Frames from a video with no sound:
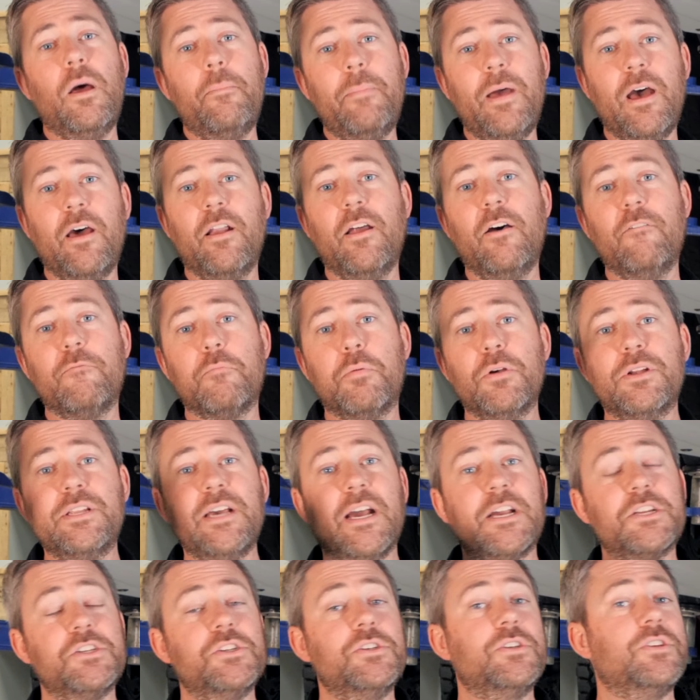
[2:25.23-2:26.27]
amount of
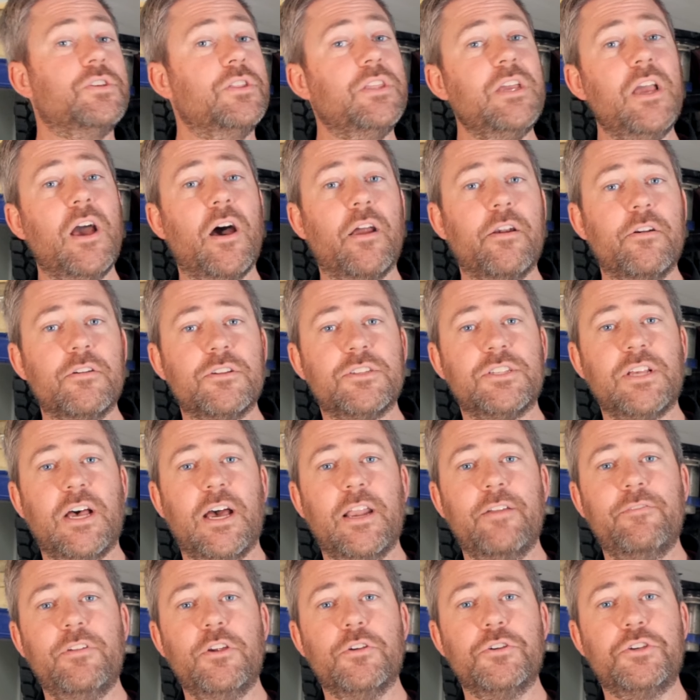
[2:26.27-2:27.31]
protection to the
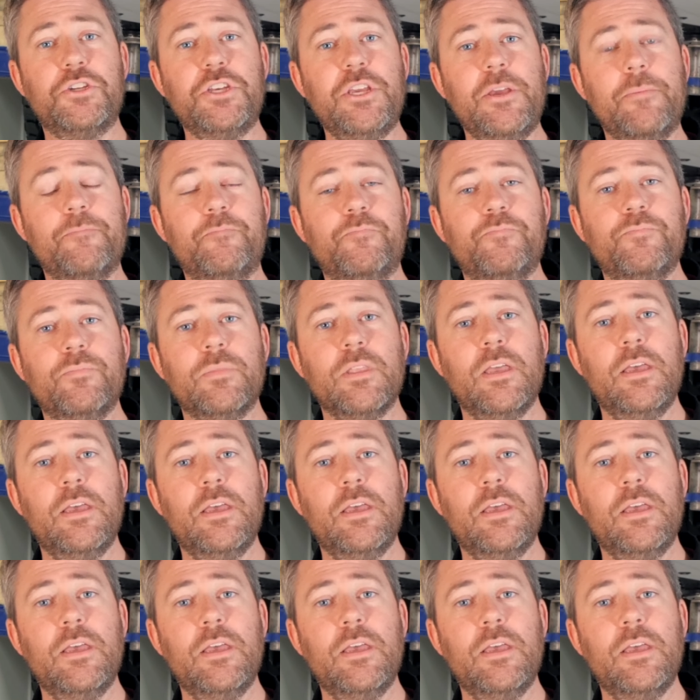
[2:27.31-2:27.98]
underside of your Jeep.